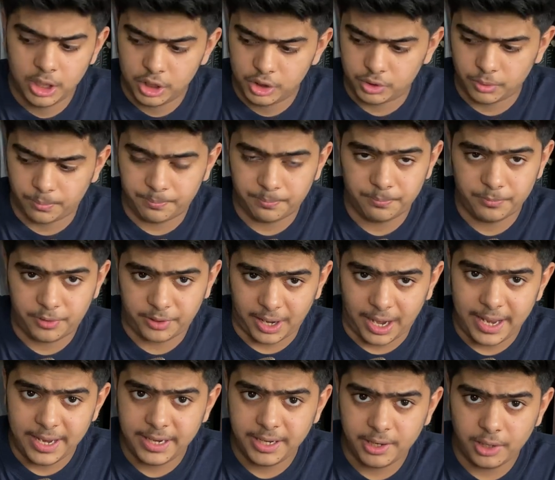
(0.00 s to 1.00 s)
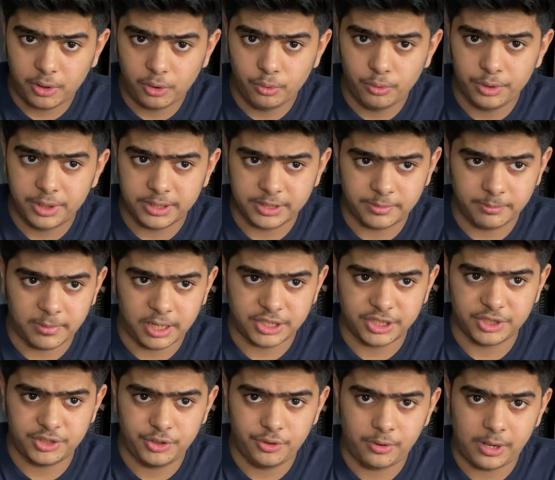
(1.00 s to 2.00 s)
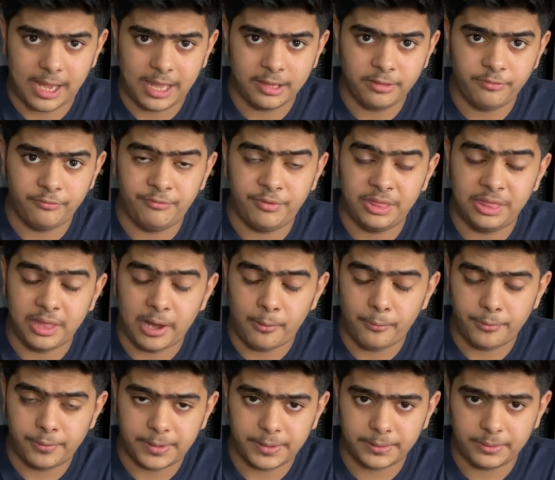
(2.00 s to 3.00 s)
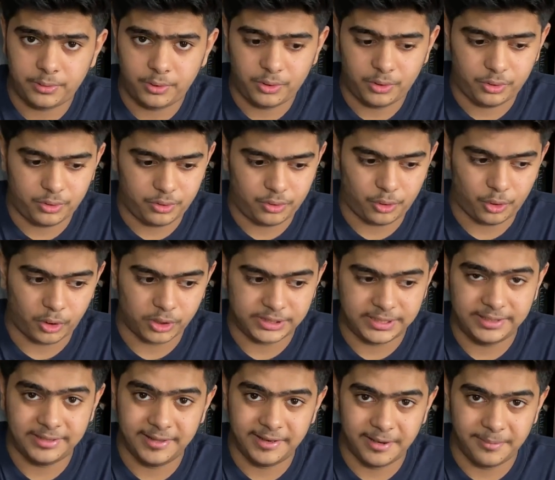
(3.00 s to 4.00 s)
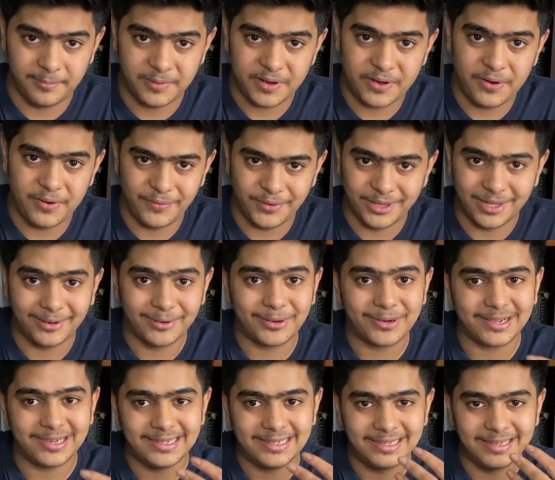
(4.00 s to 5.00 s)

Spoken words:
So try and include as much as you can without crossing the limit, without